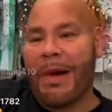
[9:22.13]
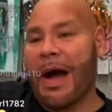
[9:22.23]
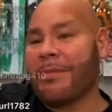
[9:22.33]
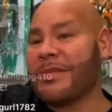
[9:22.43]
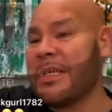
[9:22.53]

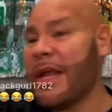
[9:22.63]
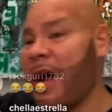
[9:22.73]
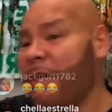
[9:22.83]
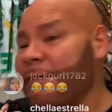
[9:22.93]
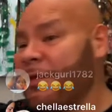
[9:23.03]
Mom's an
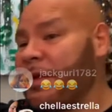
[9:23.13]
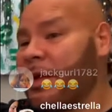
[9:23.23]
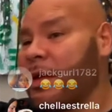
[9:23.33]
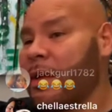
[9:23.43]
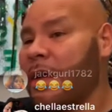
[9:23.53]
elf?
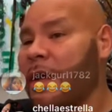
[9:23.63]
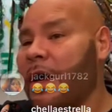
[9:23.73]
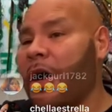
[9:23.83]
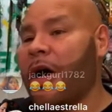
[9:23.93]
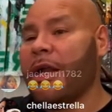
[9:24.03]

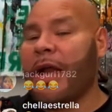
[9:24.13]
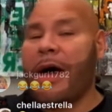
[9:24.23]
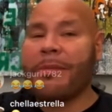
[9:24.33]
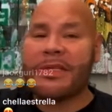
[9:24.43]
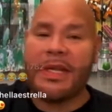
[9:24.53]

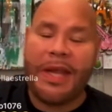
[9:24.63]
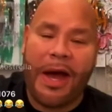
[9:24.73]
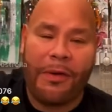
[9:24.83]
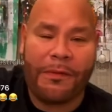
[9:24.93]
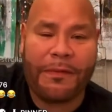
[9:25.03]
Alam is
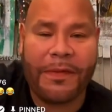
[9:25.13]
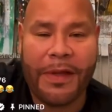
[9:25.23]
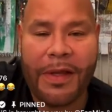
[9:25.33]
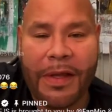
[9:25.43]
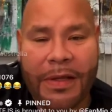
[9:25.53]
an elf.
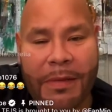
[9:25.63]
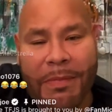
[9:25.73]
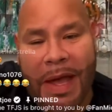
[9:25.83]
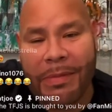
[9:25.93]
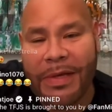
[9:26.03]

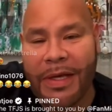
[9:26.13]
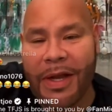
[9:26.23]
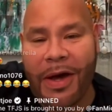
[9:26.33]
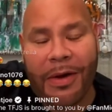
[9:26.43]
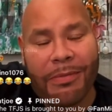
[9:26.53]
The baby
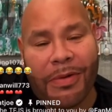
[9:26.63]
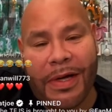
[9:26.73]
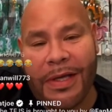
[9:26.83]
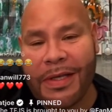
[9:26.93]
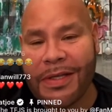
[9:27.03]
Alam,
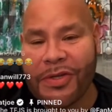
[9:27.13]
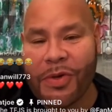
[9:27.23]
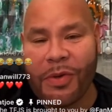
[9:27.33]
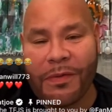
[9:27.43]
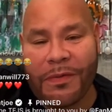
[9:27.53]
boy, he the
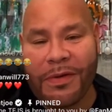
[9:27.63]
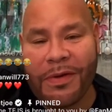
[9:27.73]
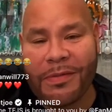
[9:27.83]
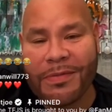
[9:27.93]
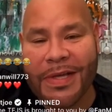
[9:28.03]
truth,
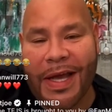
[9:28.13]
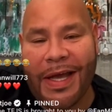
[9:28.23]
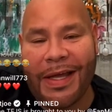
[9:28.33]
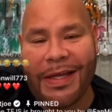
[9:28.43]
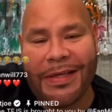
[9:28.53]
you know what I'm
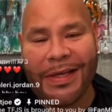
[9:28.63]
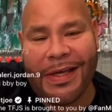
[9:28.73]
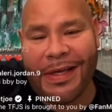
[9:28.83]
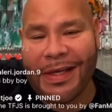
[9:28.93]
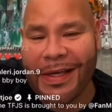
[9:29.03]
saying?
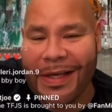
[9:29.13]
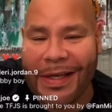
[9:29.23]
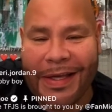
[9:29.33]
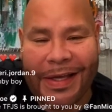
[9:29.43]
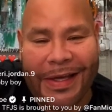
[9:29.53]

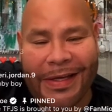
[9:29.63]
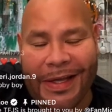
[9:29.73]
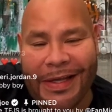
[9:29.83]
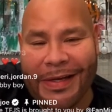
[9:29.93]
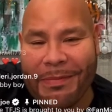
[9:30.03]

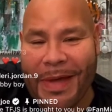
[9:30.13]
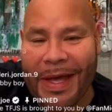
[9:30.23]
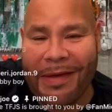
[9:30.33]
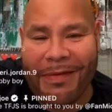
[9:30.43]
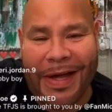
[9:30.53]
He the
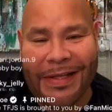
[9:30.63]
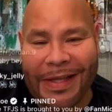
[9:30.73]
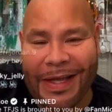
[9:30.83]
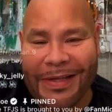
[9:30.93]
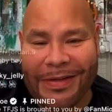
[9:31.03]
man
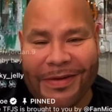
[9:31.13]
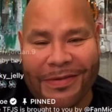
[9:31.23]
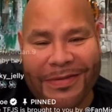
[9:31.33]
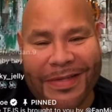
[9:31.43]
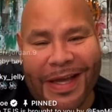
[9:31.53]
right there, you
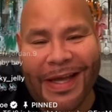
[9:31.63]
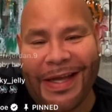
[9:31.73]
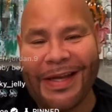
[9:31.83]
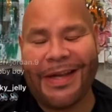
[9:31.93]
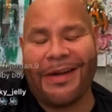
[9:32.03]
know what I'm
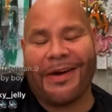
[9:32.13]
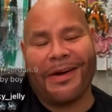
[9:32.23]
saying?